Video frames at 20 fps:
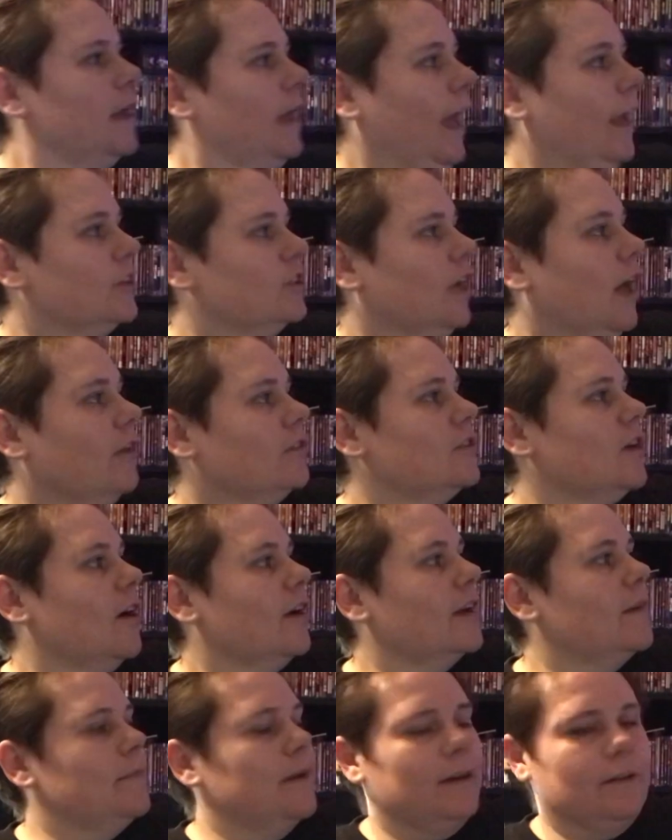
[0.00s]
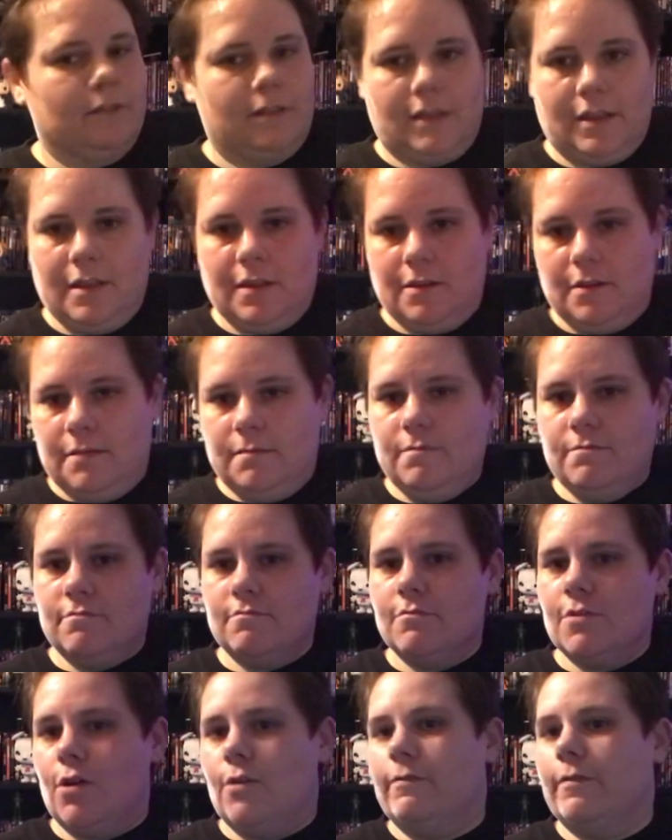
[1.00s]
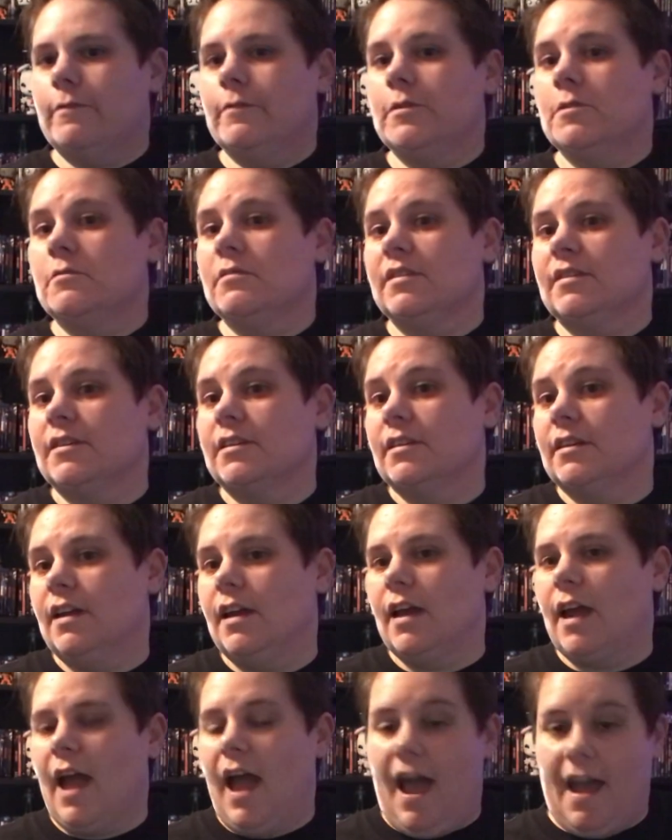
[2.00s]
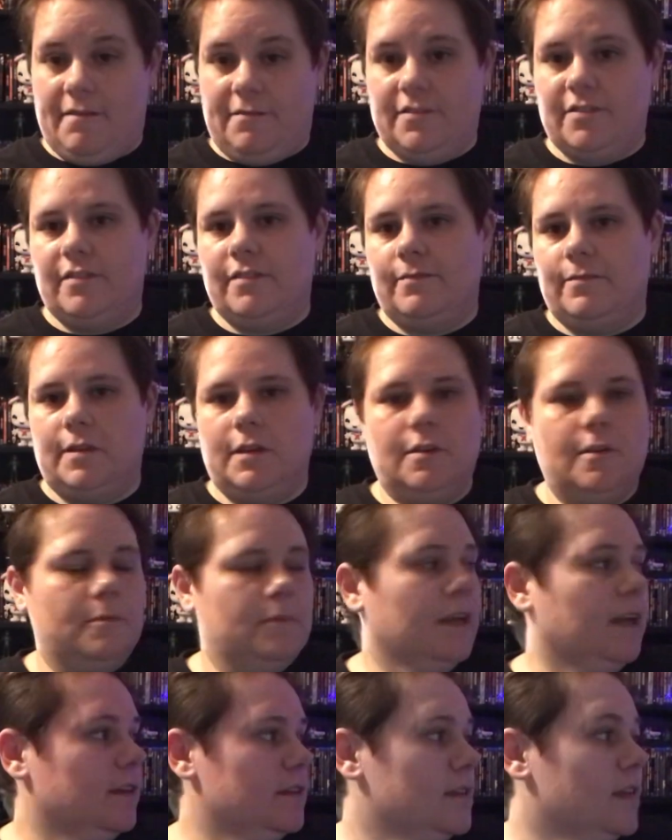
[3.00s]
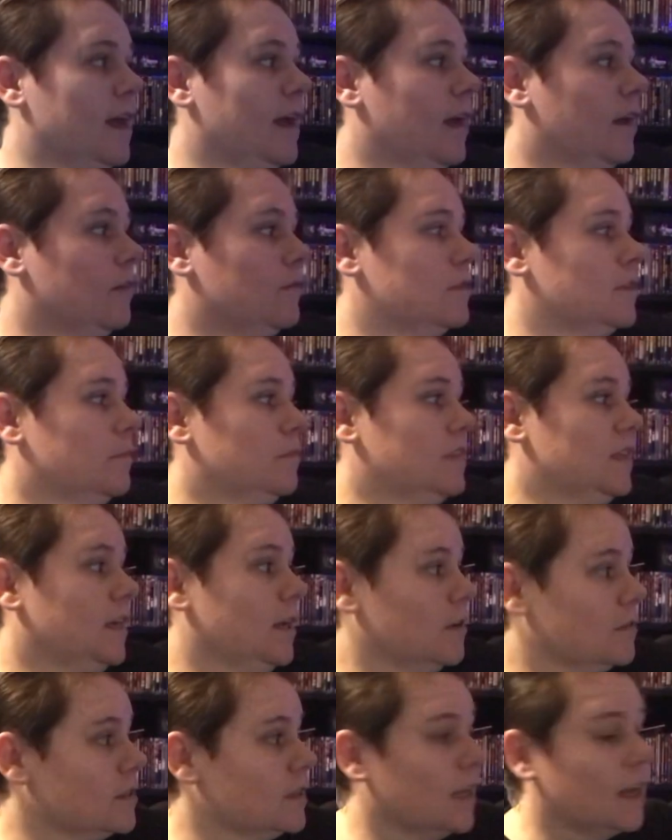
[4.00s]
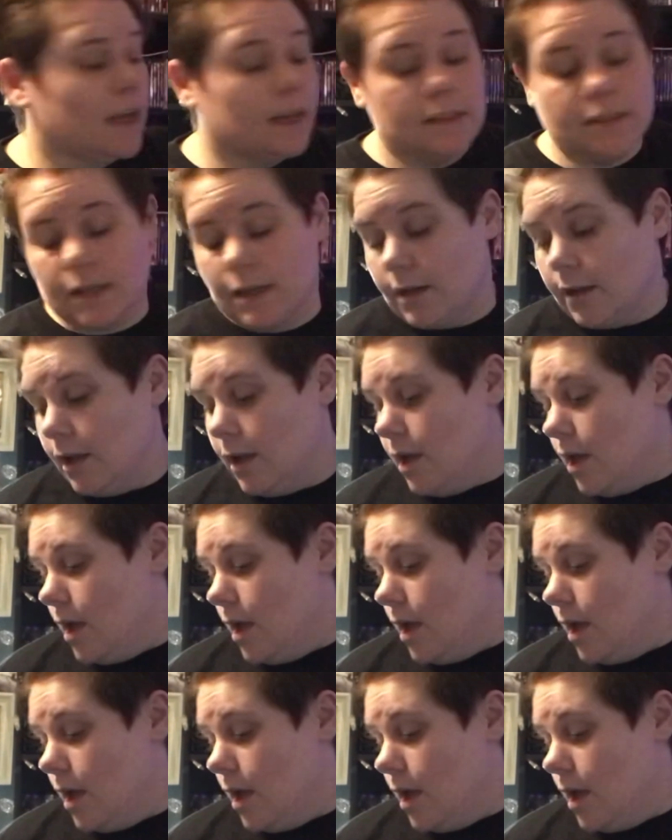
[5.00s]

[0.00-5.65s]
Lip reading: actually, I'll talk about the overview thing after the video because I have something else I gotta say.